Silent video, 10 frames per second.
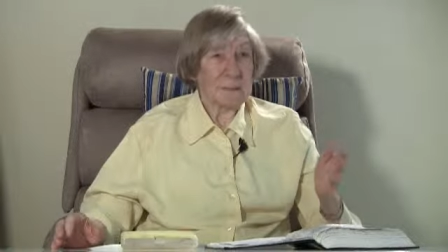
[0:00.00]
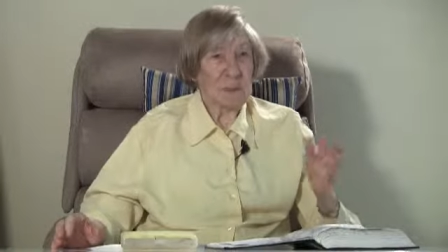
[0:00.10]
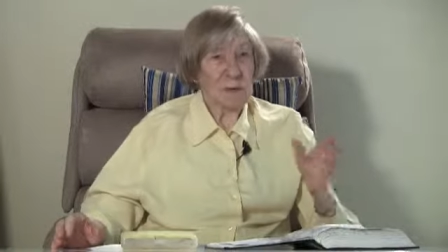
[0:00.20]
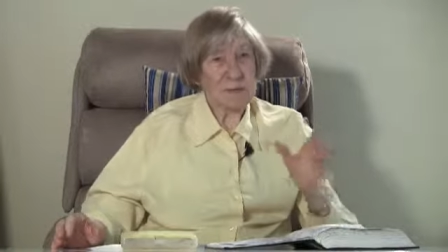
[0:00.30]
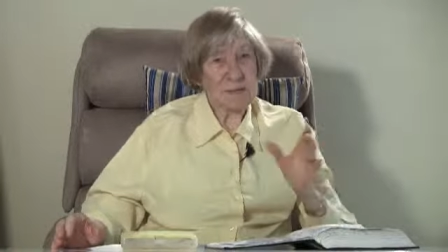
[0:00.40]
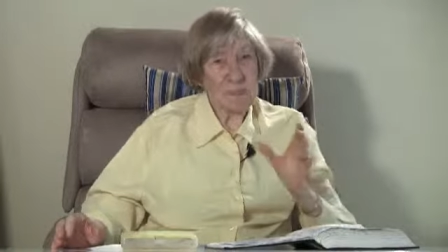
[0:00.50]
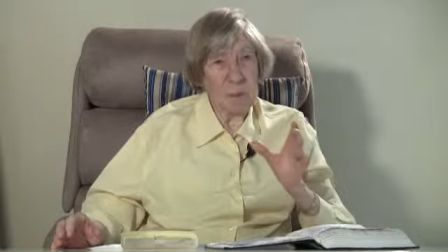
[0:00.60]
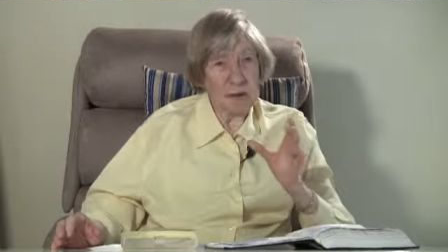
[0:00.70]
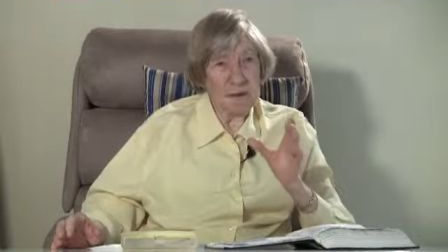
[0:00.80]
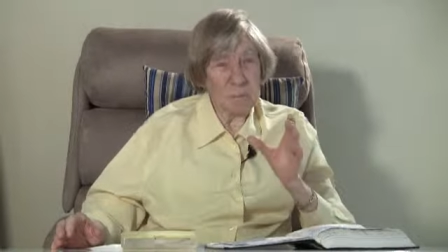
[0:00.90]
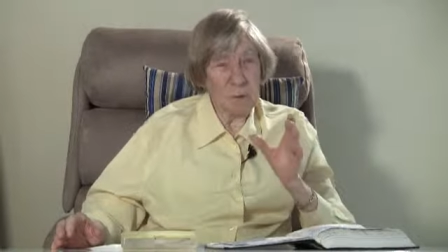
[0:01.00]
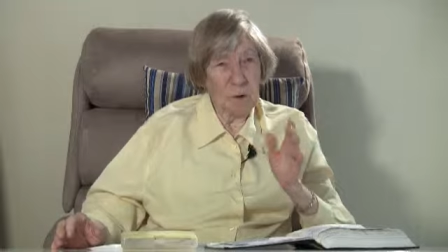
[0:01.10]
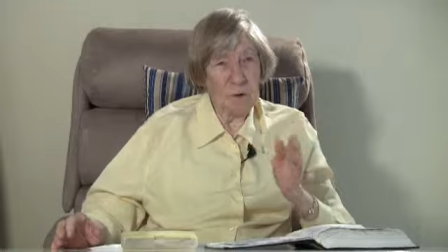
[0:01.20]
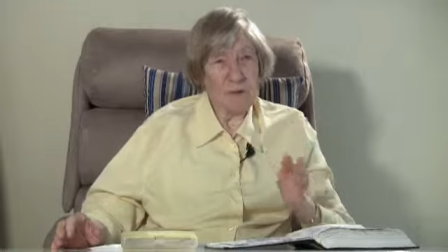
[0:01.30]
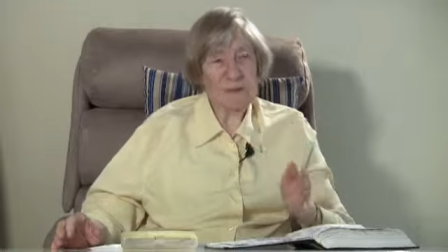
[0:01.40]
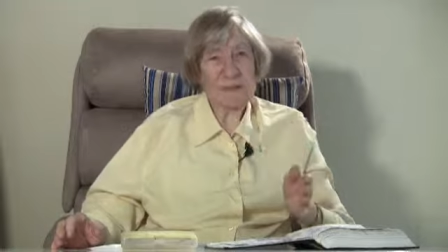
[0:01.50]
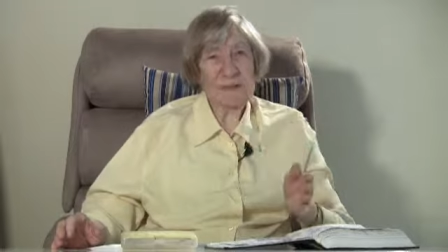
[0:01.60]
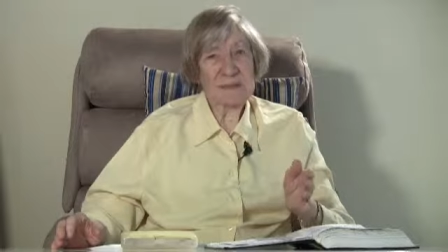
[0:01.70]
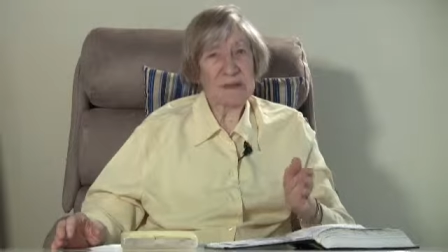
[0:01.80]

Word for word: Because the Apostle Paul uses the